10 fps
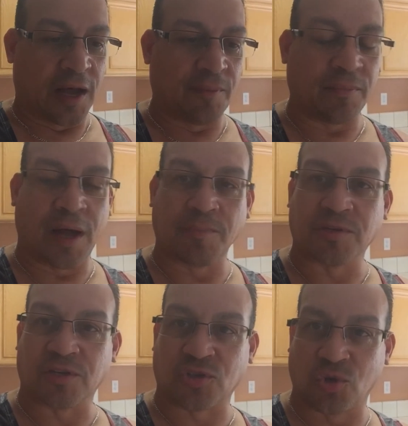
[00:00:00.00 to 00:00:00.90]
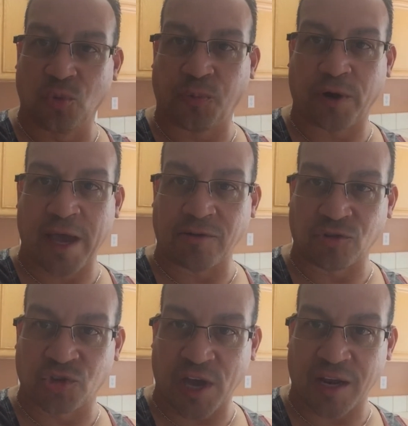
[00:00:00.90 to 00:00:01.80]
I'm just super
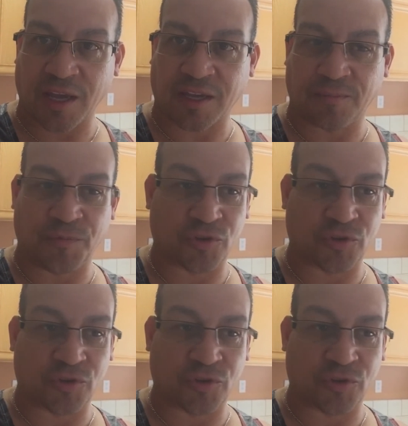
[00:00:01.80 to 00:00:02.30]
energetic.